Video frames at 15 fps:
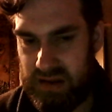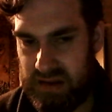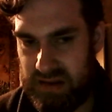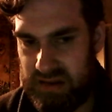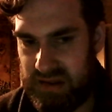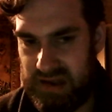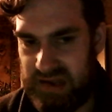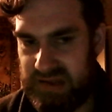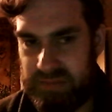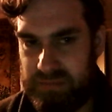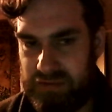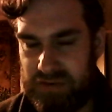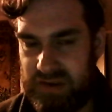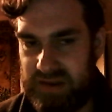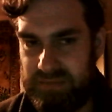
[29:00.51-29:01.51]
these
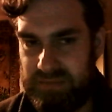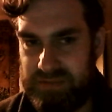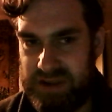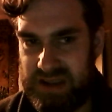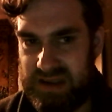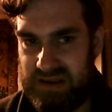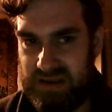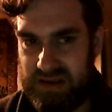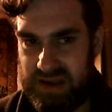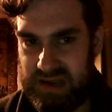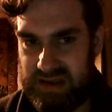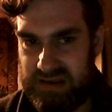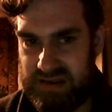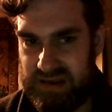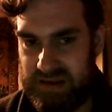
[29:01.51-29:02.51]
boys being like
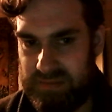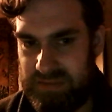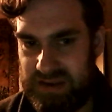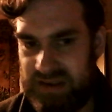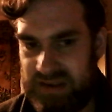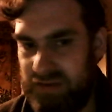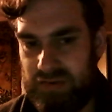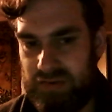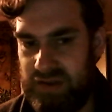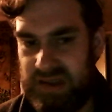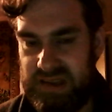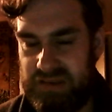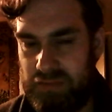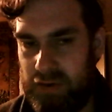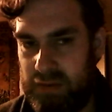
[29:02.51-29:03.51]
abducted, or
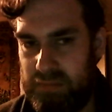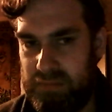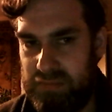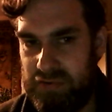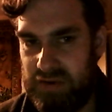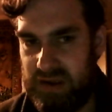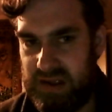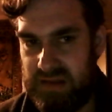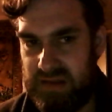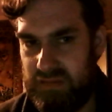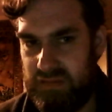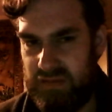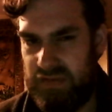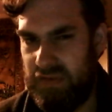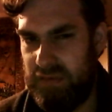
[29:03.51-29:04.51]
this one boy
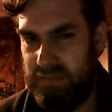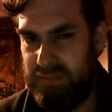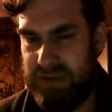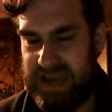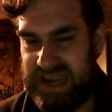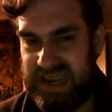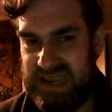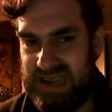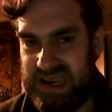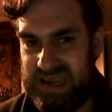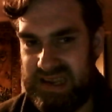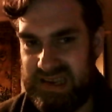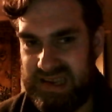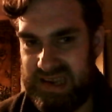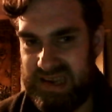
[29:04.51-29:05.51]
from back in
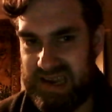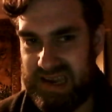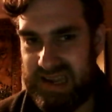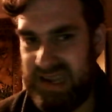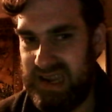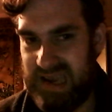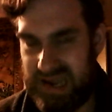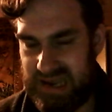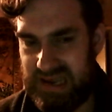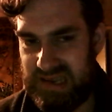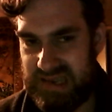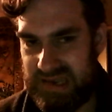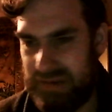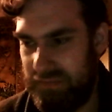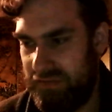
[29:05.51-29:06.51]
'88, and it's
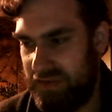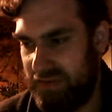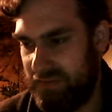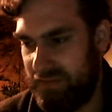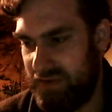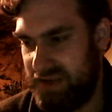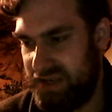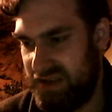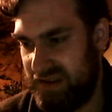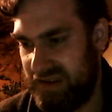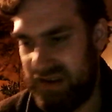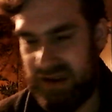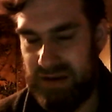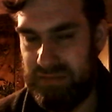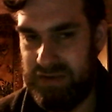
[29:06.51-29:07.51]
something which has
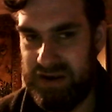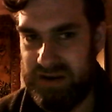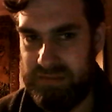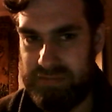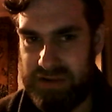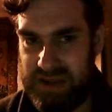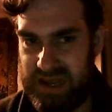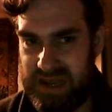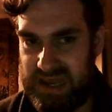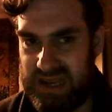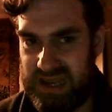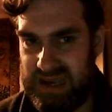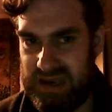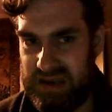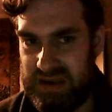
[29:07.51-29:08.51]
come up
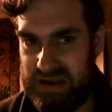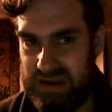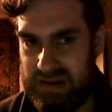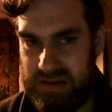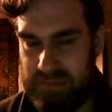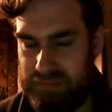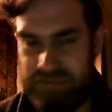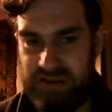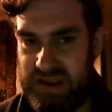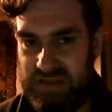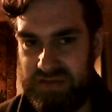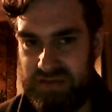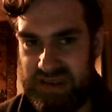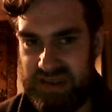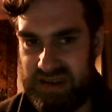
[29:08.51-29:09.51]
in
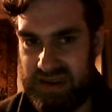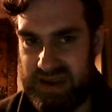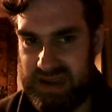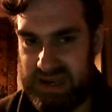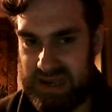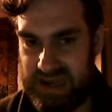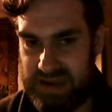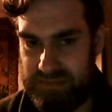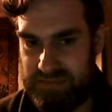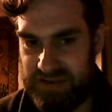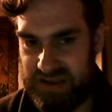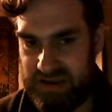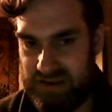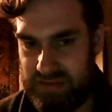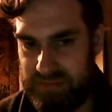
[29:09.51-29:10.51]
previously in the
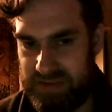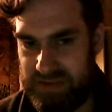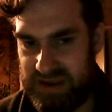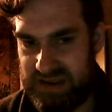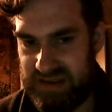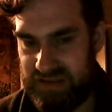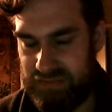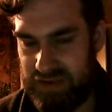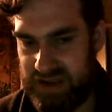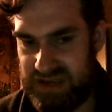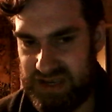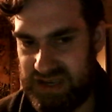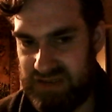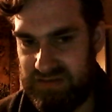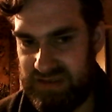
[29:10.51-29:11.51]
episode, because when
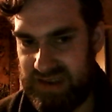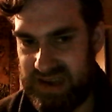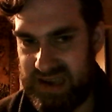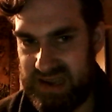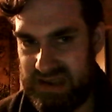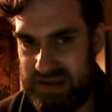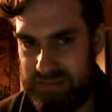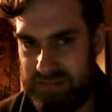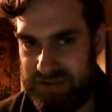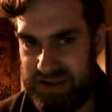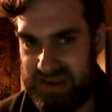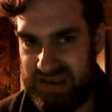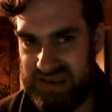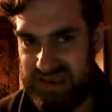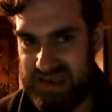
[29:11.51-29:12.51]
she was at the
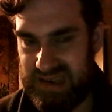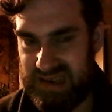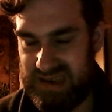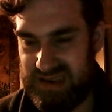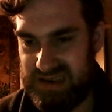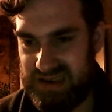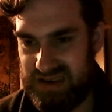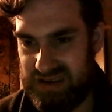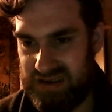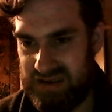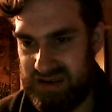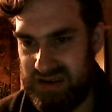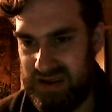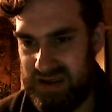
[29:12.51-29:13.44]
police station